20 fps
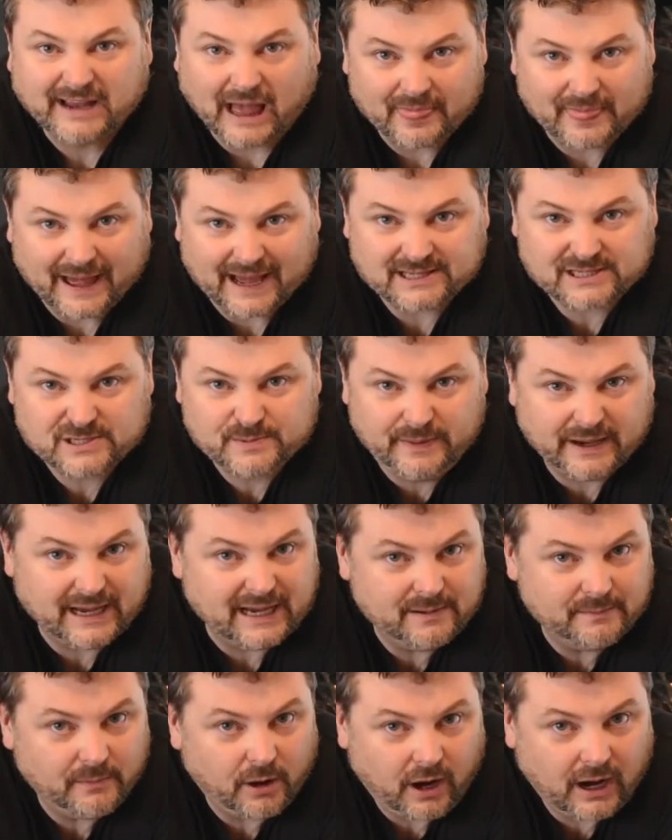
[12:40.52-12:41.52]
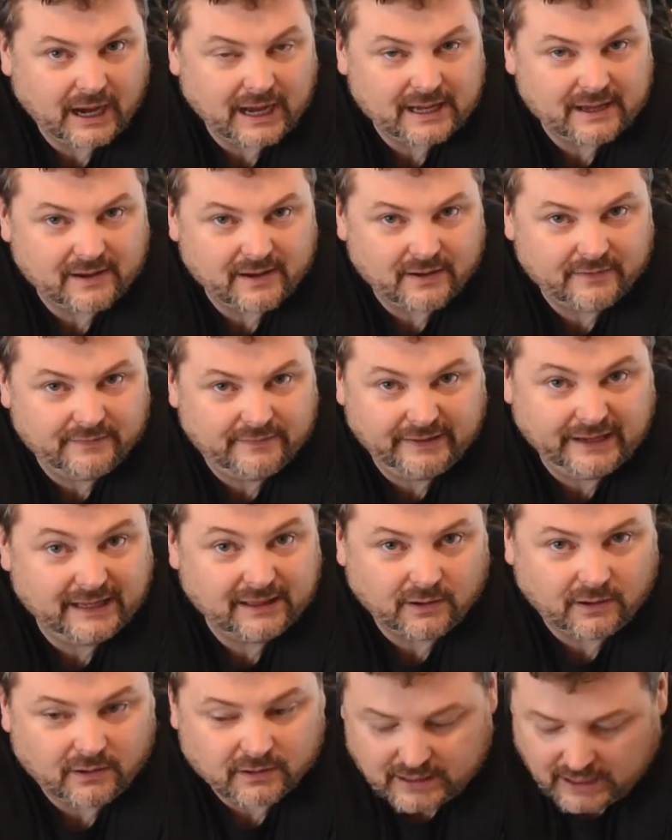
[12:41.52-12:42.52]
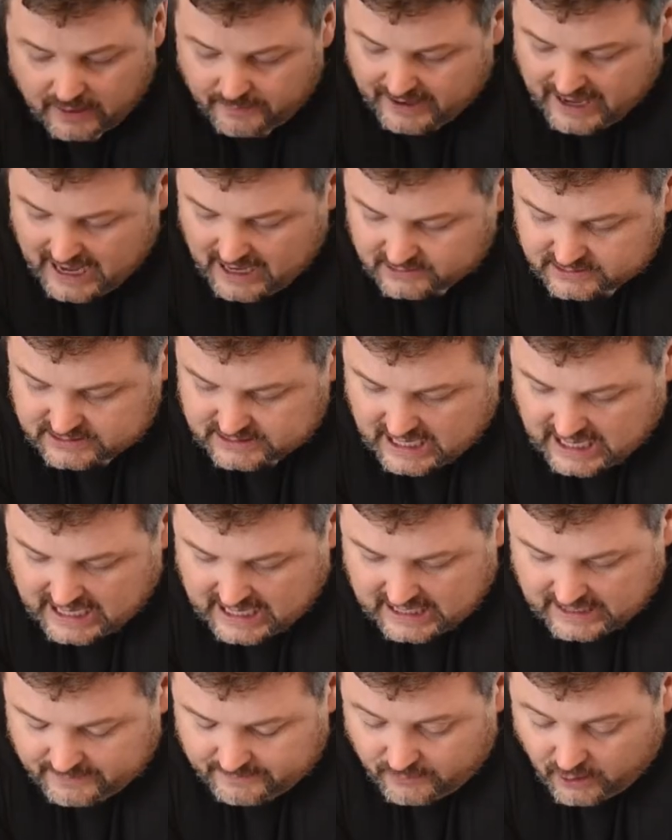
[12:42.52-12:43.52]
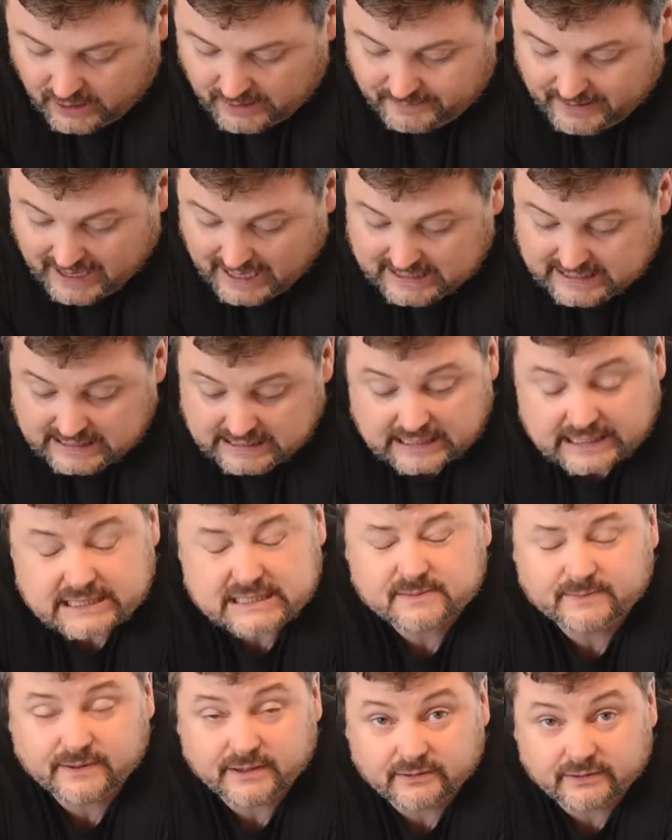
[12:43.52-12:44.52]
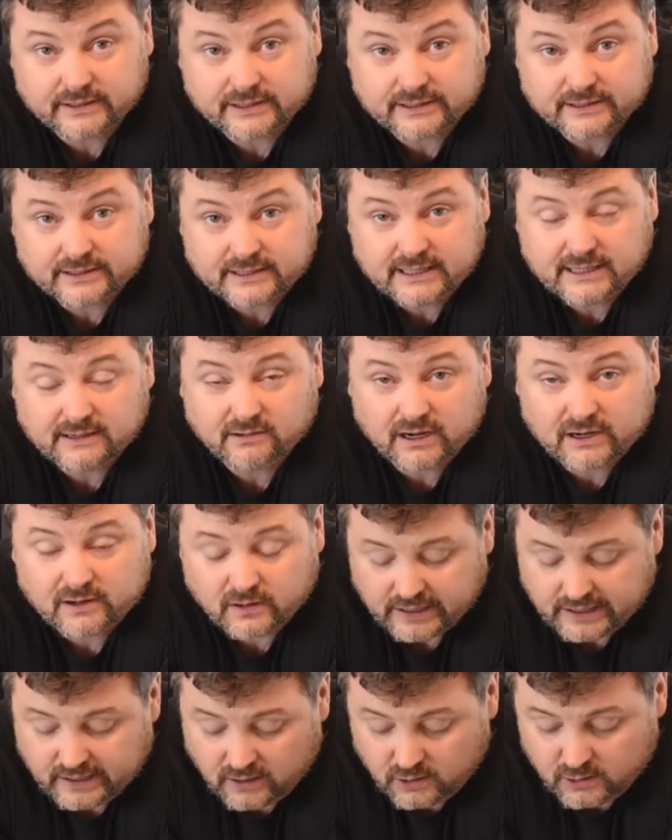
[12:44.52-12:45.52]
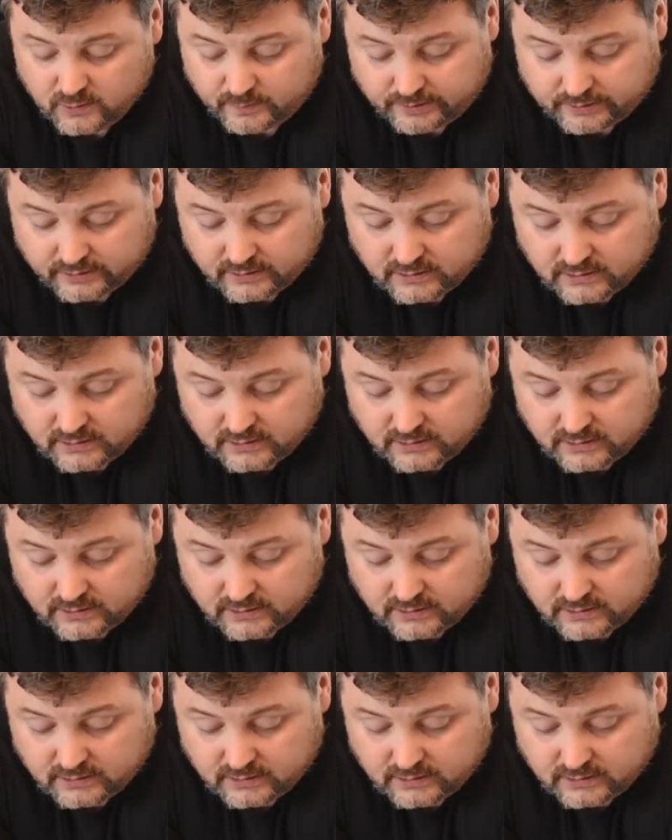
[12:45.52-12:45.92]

that's been my vlog about my packing experience here, and I hope